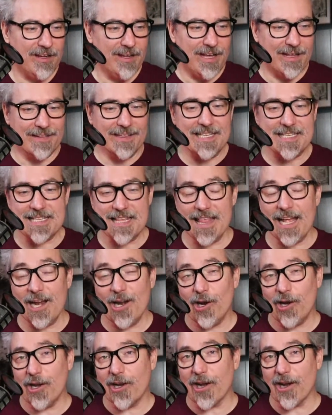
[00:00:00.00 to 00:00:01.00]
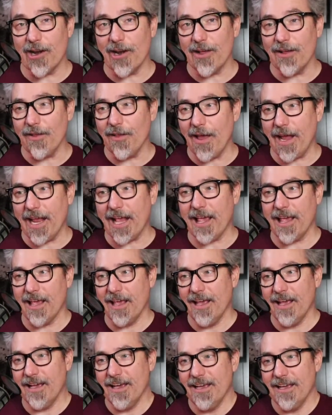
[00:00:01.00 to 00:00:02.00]
At least there you're going to,
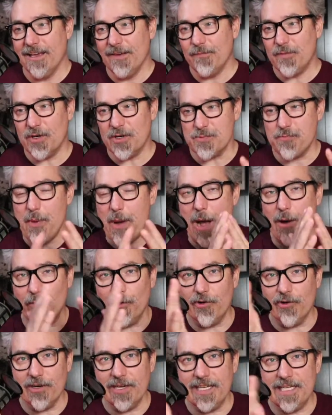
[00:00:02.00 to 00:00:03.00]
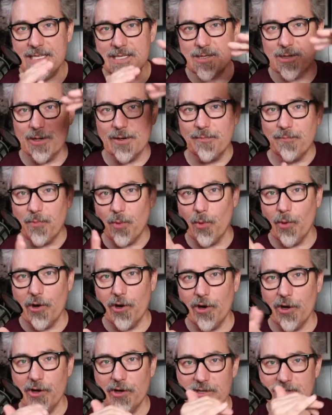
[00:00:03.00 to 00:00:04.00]
there's boundaries or
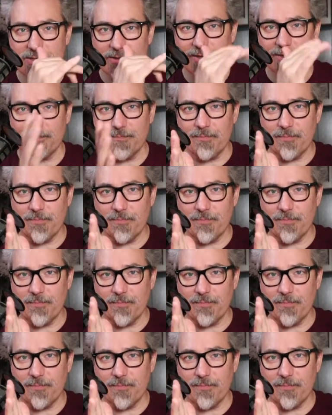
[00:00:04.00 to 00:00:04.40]
borders or